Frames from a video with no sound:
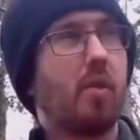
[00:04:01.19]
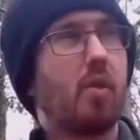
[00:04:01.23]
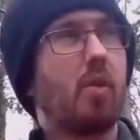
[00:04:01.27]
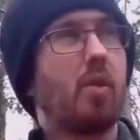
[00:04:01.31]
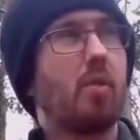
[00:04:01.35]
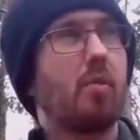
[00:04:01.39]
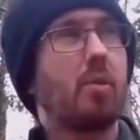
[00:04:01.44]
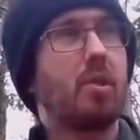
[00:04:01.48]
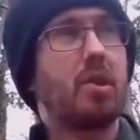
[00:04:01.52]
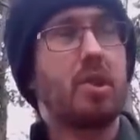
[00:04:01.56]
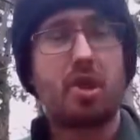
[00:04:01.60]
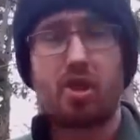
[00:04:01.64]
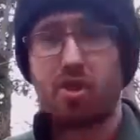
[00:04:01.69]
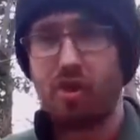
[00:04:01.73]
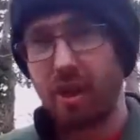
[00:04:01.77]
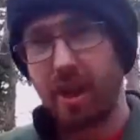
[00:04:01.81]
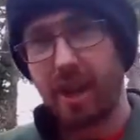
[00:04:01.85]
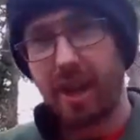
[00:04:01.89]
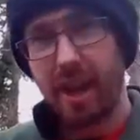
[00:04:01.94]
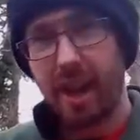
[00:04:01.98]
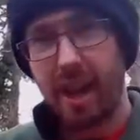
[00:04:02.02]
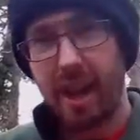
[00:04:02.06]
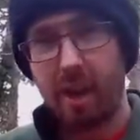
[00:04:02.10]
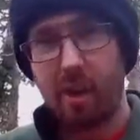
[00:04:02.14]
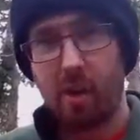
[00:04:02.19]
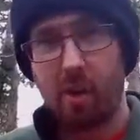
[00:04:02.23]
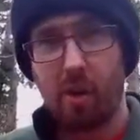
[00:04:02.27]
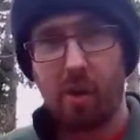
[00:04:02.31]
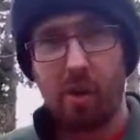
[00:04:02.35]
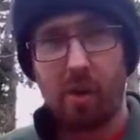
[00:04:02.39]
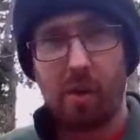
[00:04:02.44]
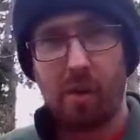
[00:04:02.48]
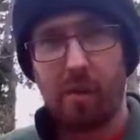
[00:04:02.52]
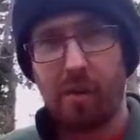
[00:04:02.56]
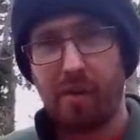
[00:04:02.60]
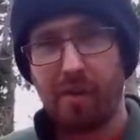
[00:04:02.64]
or what you drink out
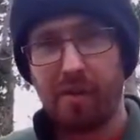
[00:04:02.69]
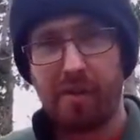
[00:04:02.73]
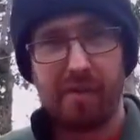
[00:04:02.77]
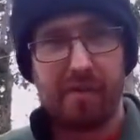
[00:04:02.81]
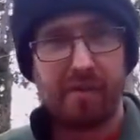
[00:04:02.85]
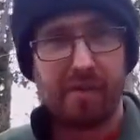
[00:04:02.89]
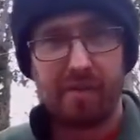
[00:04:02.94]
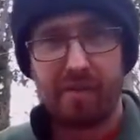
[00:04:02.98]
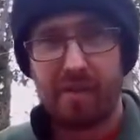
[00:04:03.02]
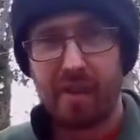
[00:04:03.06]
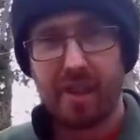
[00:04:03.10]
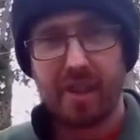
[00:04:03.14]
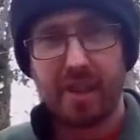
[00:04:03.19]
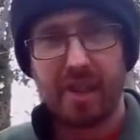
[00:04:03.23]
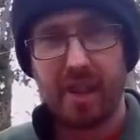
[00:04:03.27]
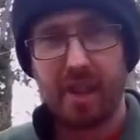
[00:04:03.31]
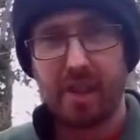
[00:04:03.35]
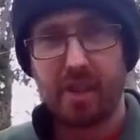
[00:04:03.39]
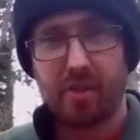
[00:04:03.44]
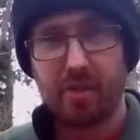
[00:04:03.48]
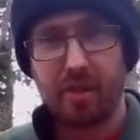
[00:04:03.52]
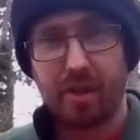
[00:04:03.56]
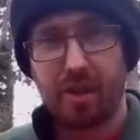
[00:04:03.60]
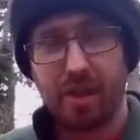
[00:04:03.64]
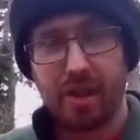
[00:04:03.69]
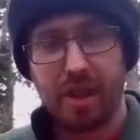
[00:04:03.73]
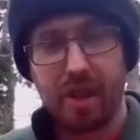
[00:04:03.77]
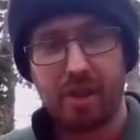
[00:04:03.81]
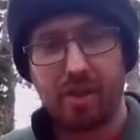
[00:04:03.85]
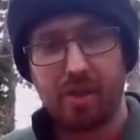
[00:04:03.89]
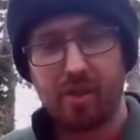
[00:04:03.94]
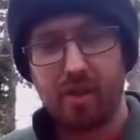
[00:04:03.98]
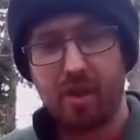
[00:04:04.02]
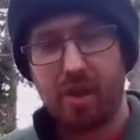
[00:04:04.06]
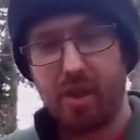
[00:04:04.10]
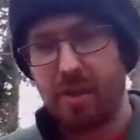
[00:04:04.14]
of, etc,
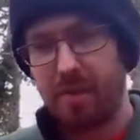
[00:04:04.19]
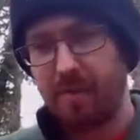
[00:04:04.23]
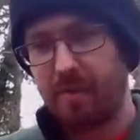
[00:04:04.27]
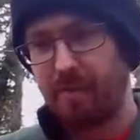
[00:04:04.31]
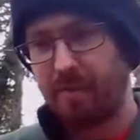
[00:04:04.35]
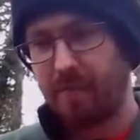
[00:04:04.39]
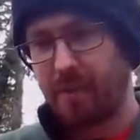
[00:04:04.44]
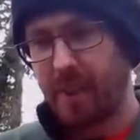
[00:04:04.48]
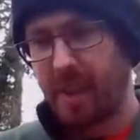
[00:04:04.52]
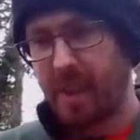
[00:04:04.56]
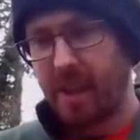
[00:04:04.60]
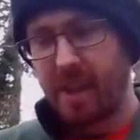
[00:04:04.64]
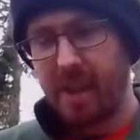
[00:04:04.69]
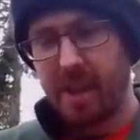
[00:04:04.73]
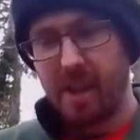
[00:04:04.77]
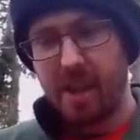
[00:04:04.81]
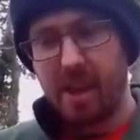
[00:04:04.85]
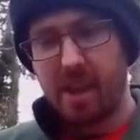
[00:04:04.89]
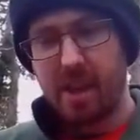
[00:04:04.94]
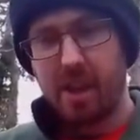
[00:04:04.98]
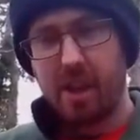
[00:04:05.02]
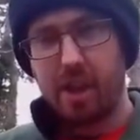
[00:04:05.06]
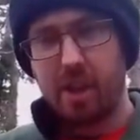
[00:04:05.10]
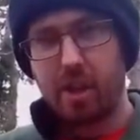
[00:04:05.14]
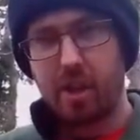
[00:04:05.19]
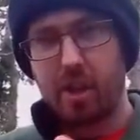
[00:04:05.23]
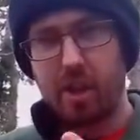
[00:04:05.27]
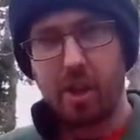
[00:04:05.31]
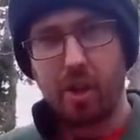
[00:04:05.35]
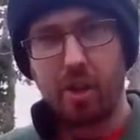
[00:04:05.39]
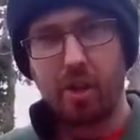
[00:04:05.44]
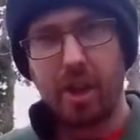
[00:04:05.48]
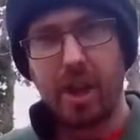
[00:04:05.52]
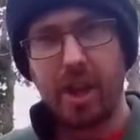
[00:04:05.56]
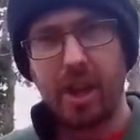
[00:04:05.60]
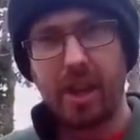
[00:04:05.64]
etc.
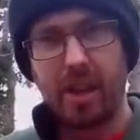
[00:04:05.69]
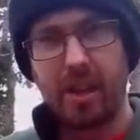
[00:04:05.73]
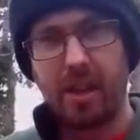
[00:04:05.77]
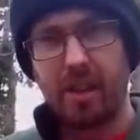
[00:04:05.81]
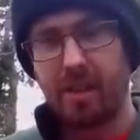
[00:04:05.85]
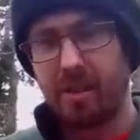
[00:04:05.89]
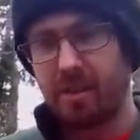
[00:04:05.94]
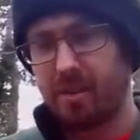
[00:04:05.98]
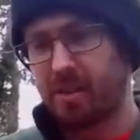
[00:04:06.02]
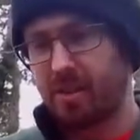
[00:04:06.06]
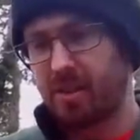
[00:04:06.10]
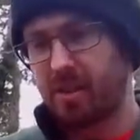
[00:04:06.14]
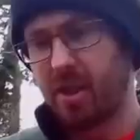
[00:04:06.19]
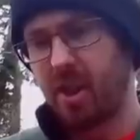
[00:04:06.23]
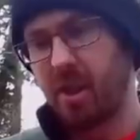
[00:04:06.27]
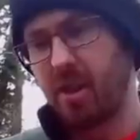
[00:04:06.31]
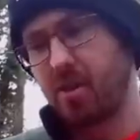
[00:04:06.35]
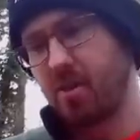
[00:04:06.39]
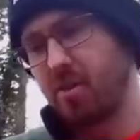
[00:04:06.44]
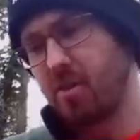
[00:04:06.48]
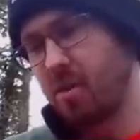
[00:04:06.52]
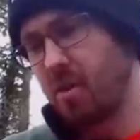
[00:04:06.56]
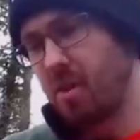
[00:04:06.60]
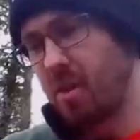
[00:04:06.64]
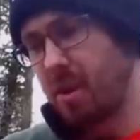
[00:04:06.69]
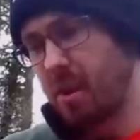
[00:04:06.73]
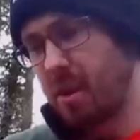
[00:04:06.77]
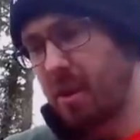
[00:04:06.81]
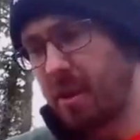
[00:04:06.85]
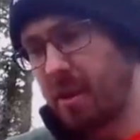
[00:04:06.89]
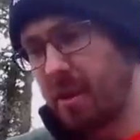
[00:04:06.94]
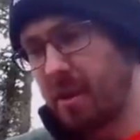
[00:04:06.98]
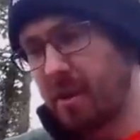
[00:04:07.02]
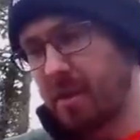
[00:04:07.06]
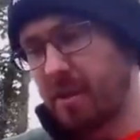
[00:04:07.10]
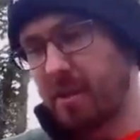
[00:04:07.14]
Cooking, so
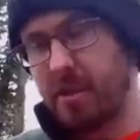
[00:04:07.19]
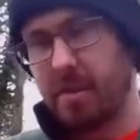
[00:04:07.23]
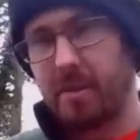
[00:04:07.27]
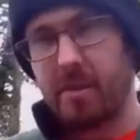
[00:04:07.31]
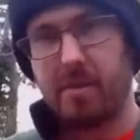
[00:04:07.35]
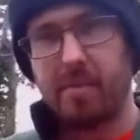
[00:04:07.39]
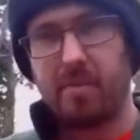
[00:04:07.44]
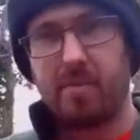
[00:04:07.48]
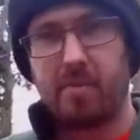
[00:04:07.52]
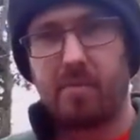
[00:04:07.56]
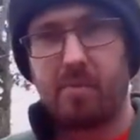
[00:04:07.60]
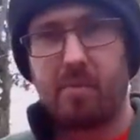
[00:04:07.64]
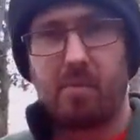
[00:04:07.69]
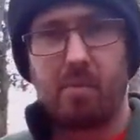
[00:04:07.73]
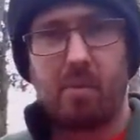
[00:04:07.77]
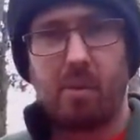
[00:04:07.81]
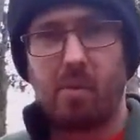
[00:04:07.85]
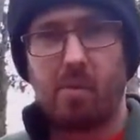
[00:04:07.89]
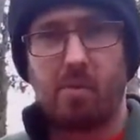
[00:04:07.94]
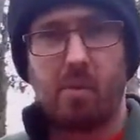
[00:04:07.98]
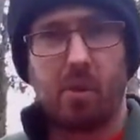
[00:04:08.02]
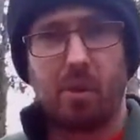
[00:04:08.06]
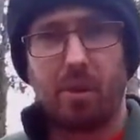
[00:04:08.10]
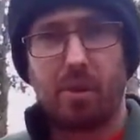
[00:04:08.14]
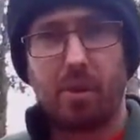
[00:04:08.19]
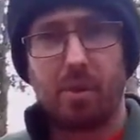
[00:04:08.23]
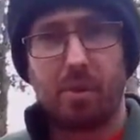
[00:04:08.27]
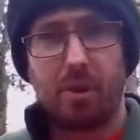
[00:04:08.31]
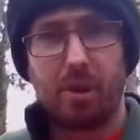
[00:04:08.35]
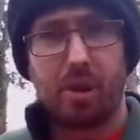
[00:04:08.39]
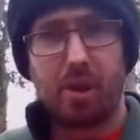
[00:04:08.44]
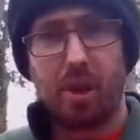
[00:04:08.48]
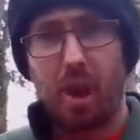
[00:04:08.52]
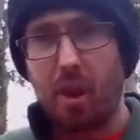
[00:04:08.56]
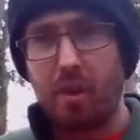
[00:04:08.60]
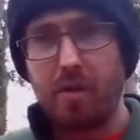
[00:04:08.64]
what sort of
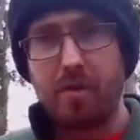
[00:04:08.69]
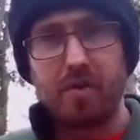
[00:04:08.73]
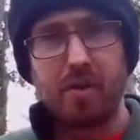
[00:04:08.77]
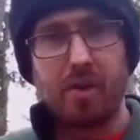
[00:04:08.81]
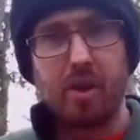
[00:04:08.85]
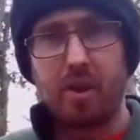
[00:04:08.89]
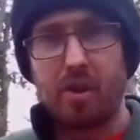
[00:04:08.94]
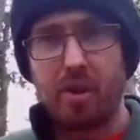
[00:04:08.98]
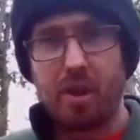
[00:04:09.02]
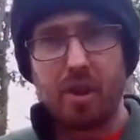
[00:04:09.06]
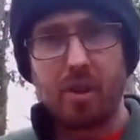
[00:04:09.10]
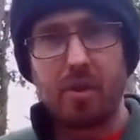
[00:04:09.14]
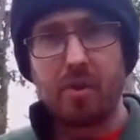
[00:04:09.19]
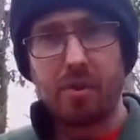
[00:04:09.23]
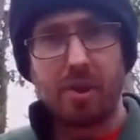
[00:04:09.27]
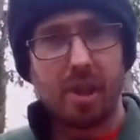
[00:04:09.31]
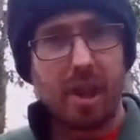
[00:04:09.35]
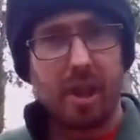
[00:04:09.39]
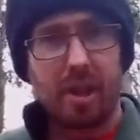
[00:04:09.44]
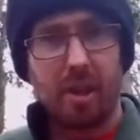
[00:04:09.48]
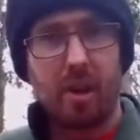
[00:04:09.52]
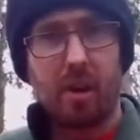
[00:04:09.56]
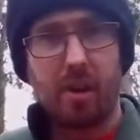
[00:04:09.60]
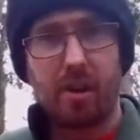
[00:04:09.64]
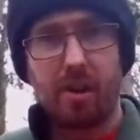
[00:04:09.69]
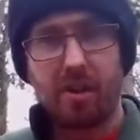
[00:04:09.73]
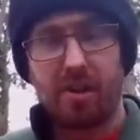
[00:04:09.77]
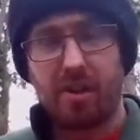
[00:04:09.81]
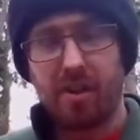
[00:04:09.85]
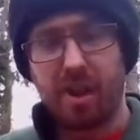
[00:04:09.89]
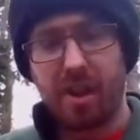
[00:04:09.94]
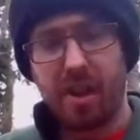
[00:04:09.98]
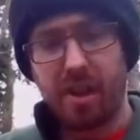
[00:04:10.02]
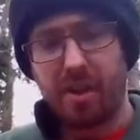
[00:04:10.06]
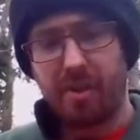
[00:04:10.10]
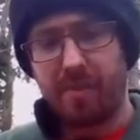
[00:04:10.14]
stoves you use, that kind of
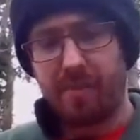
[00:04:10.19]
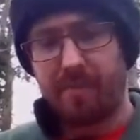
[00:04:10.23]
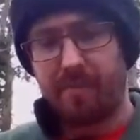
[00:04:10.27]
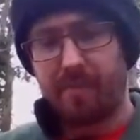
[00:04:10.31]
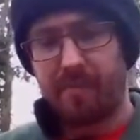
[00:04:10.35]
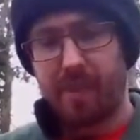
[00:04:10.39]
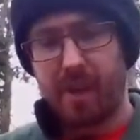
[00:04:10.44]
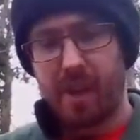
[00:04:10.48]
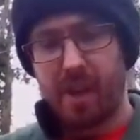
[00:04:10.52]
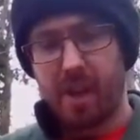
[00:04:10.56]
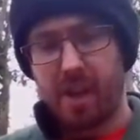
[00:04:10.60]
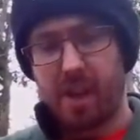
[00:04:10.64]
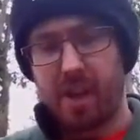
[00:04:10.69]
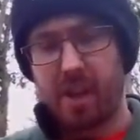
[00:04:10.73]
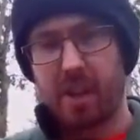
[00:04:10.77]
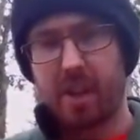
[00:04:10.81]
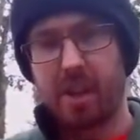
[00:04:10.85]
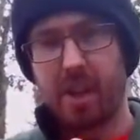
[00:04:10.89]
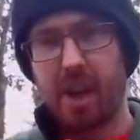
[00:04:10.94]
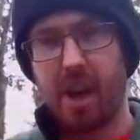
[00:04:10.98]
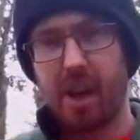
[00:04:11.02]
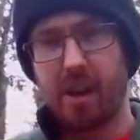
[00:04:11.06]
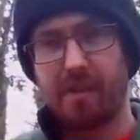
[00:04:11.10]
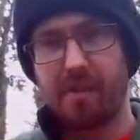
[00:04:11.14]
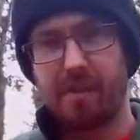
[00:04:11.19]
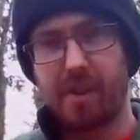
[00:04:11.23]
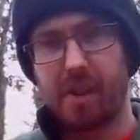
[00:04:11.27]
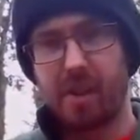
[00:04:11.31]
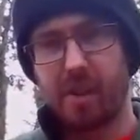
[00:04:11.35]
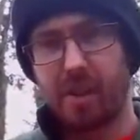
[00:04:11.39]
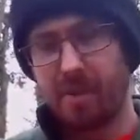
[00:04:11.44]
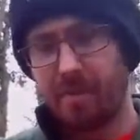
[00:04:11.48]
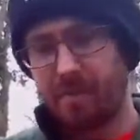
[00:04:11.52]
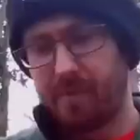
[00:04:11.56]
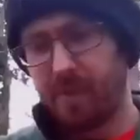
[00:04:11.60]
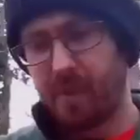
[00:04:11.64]
thing.
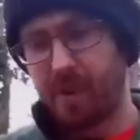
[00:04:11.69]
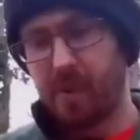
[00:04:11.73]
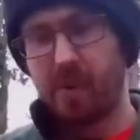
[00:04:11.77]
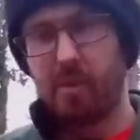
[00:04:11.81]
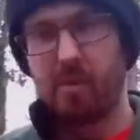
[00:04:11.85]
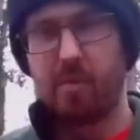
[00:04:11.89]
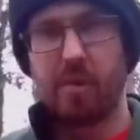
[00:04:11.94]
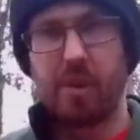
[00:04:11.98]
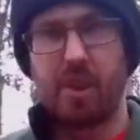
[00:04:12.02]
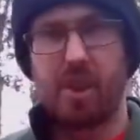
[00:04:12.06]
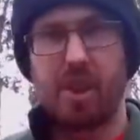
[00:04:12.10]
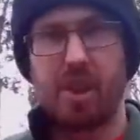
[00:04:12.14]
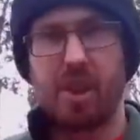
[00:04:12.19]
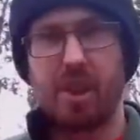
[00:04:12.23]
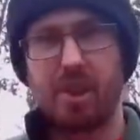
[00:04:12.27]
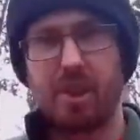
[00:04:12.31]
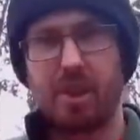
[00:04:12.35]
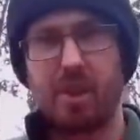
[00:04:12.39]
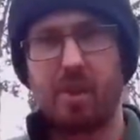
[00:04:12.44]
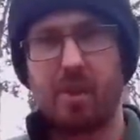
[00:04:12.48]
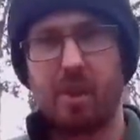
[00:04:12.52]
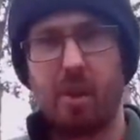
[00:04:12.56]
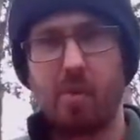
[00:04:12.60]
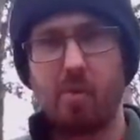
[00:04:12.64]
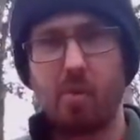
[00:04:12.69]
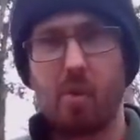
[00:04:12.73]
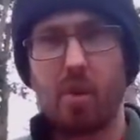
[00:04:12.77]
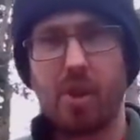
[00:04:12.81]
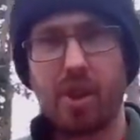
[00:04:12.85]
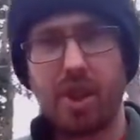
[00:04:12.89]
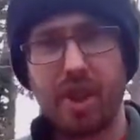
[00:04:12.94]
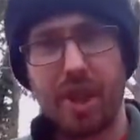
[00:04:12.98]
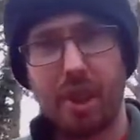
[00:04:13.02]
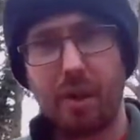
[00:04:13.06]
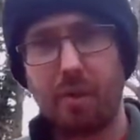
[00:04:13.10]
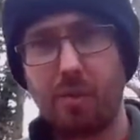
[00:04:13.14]
Cover, which is kind of like what
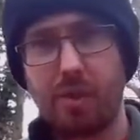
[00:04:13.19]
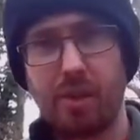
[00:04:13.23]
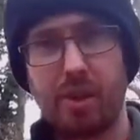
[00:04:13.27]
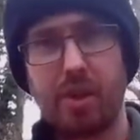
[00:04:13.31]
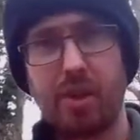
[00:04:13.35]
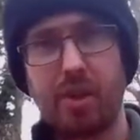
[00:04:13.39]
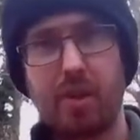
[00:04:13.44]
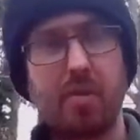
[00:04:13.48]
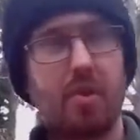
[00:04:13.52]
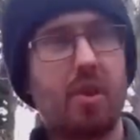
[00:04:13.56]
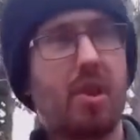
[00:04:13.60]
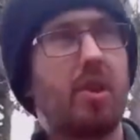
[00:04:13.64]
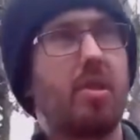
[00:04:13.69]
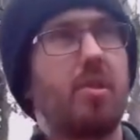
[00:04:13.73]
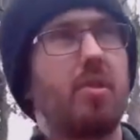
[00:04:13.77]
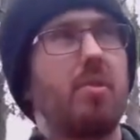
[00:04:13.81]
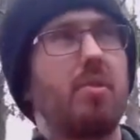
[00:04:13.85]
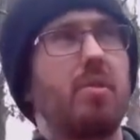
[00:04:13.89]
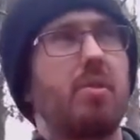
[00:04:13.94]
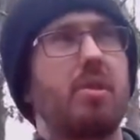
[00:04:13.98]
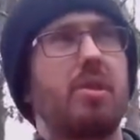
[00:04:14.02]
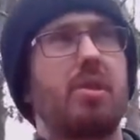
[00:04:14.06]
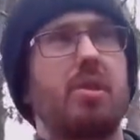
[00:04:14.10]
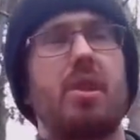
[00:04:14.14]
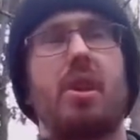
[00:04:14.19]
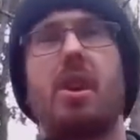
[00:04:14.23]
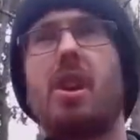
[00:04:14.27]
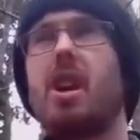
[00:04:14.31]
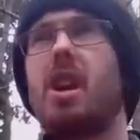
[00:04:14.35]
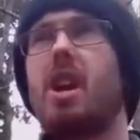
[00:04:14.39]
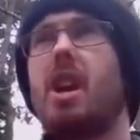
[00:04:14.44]
shelter you use.